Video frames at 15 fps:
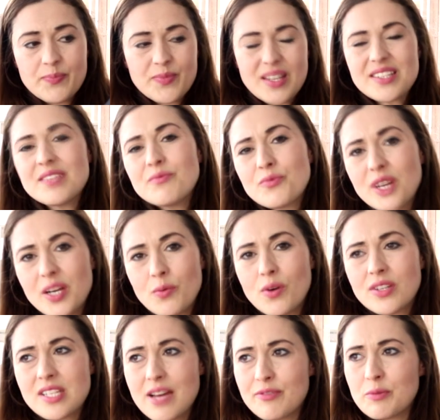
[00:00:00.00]
I didn't really
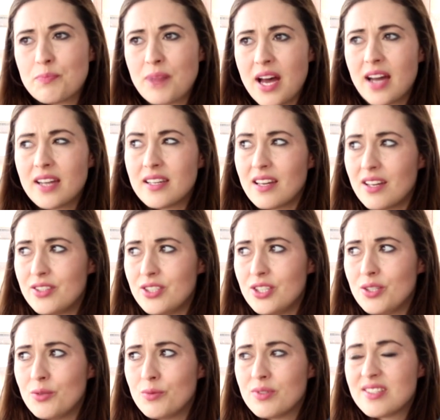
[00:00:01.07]
want to have to buy a
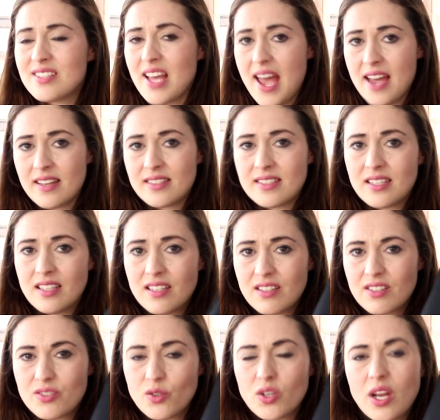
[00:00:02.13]
new set,
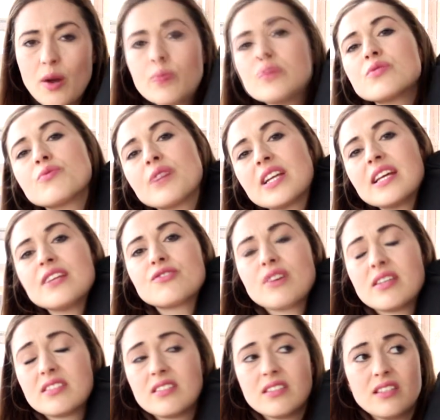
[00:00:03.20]
because all I was really
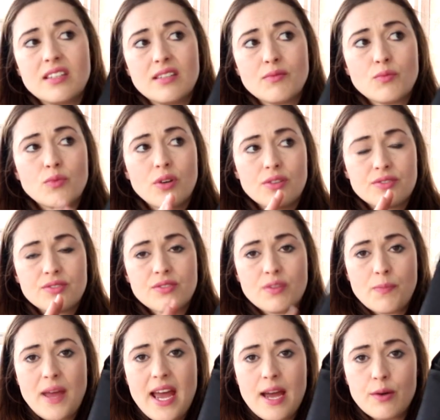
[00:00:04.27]
interested in was the
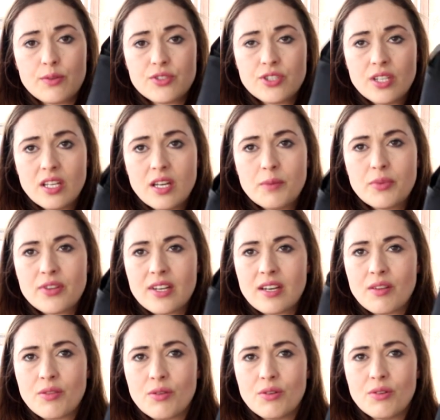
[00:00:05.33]
pouch. But then I
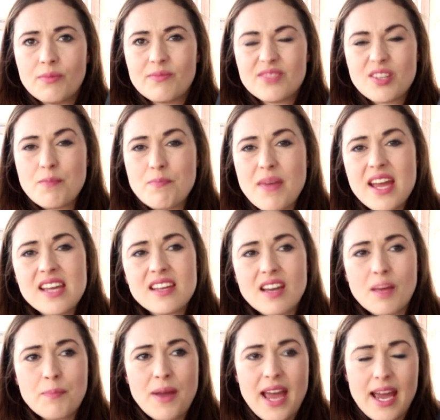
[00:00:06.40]
thought, to make
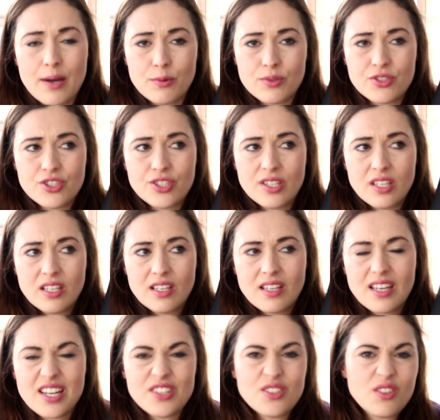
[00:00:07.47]
a pouch,
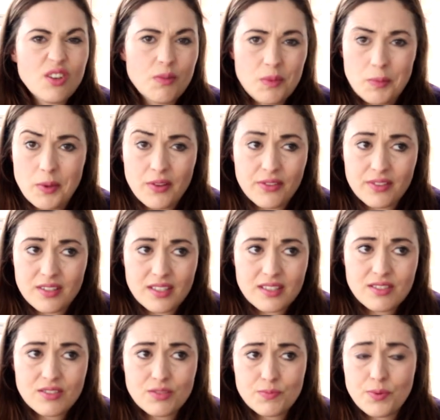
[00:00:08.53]
I just couldn't be bothered. It's
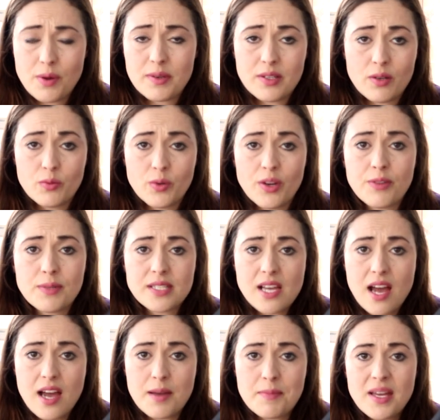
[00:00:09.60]
just probably not worth my
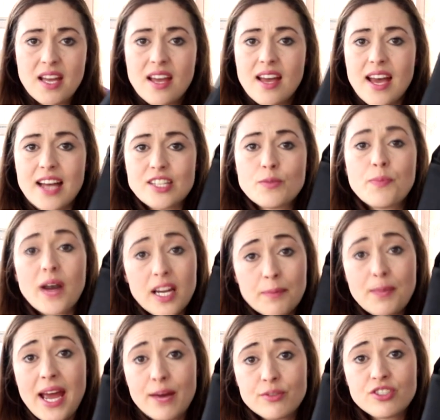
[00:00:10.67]
time. And to buy a
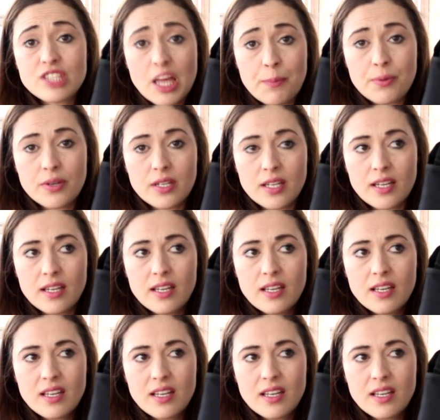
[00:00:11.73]
pouch separately